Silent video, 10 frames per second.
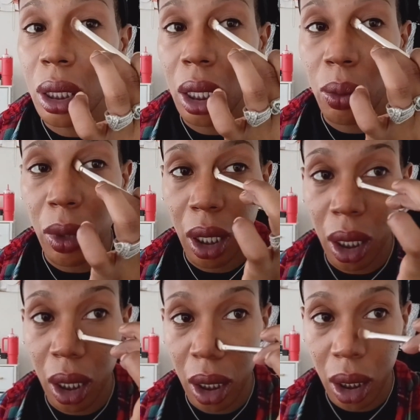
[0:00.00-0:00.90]
this like
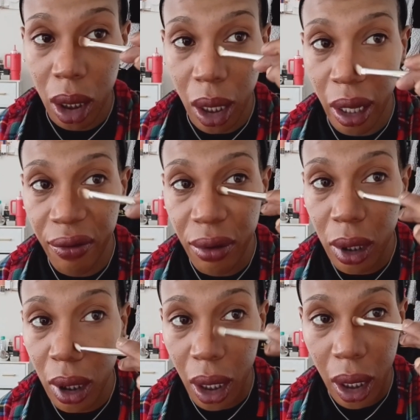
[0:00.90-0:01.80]
my
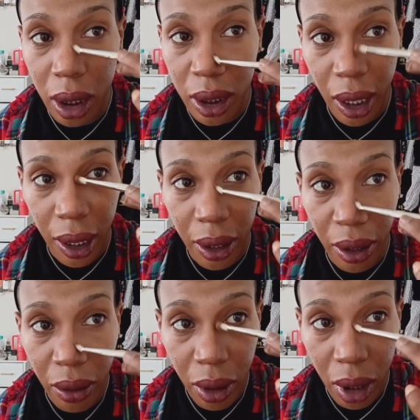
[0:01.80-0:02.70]
everyday
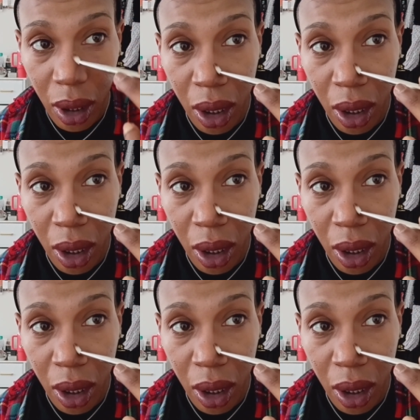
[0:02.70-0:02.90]
shadow